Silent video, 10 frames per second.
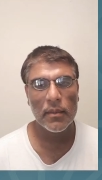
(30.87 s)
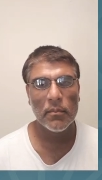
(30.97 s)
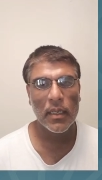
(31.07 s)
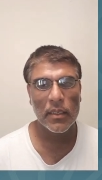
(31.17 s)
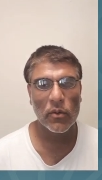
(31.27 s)

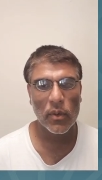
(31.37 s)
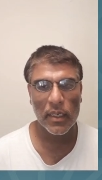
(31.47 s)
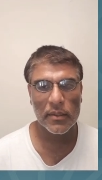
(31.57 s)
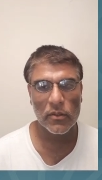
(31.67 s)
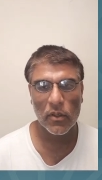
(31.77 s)

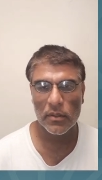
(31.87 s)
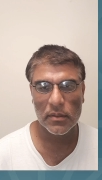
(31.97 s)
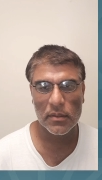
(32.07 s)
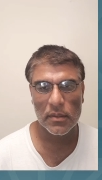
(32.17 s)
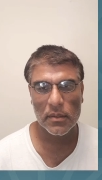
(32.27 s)

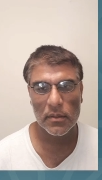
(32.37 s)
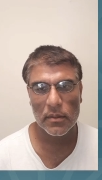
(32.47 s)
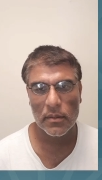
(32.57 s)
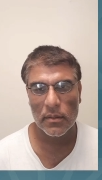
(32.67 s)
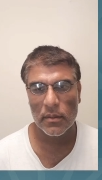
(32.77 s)
microelectronics
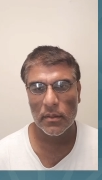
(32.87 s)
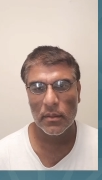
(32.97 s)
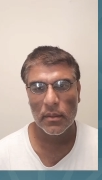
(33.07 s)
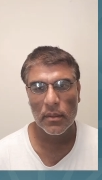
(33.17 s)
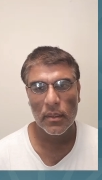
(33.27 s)

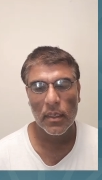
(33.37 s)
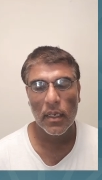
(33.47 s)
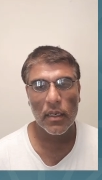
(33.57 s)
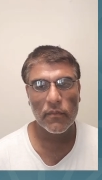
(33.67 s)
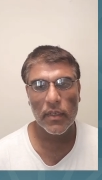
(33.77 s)

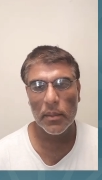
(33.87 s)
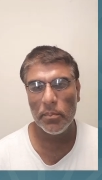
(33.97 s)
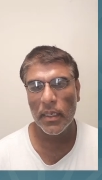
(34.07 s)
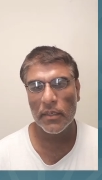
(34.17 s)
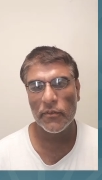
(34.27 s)
are very
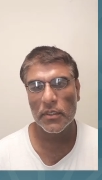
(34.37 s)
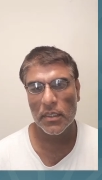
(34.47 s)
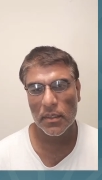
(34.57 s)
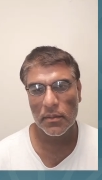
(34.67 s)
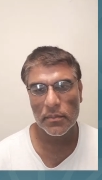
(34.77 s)
beneficial